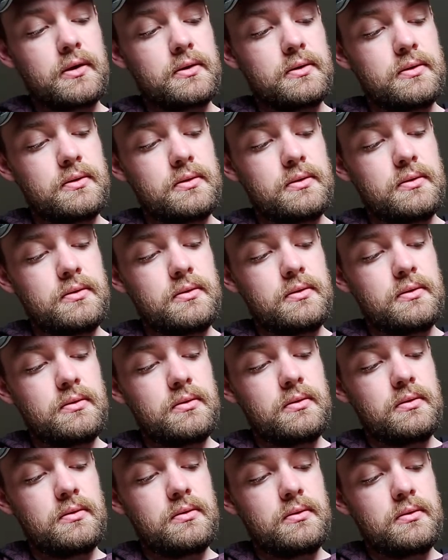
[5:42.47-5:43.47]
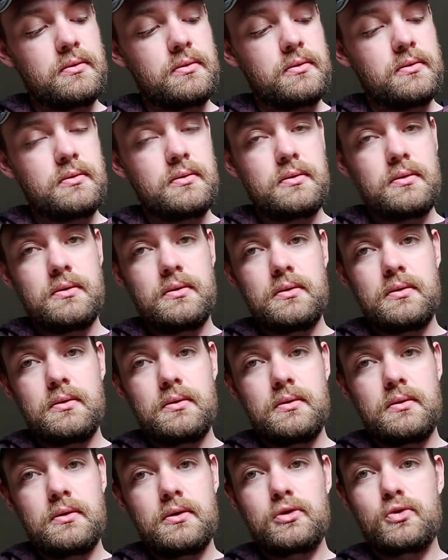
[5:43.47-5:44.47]

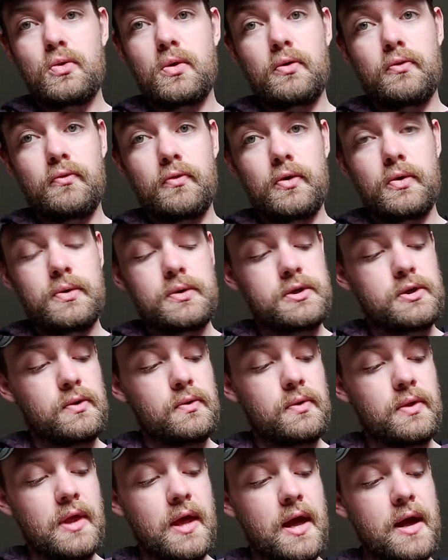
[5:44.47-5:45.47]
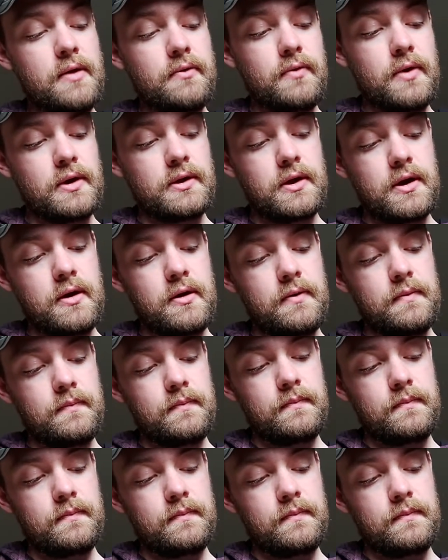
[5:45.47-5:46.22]
to our root. So that right there